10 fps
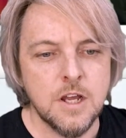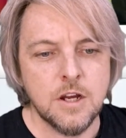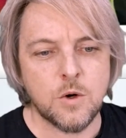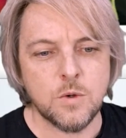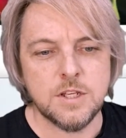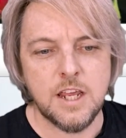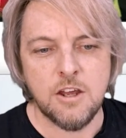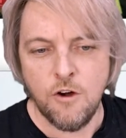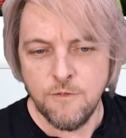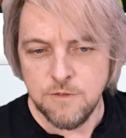causing
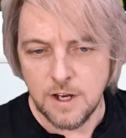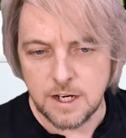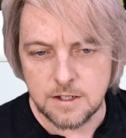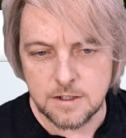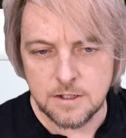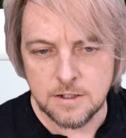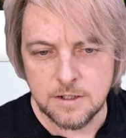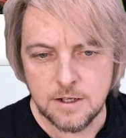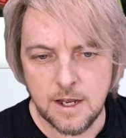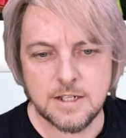conflict
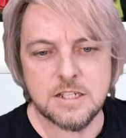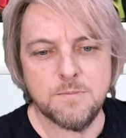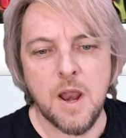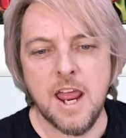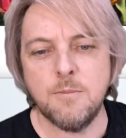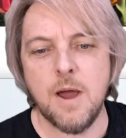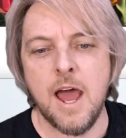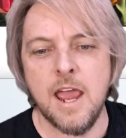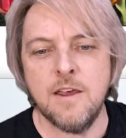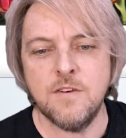and displaying
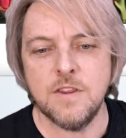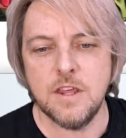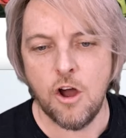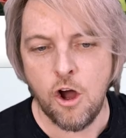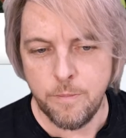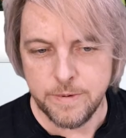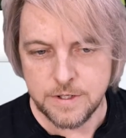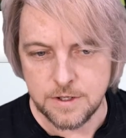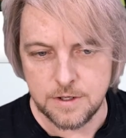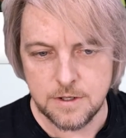behavior the
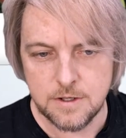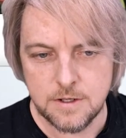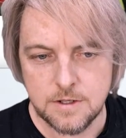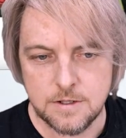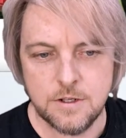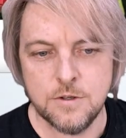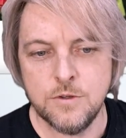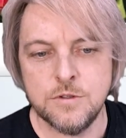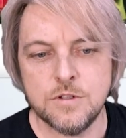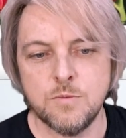opposite to
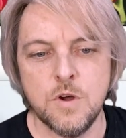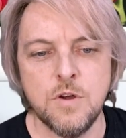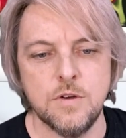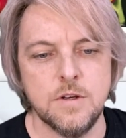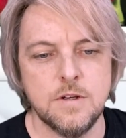Yahusha's word.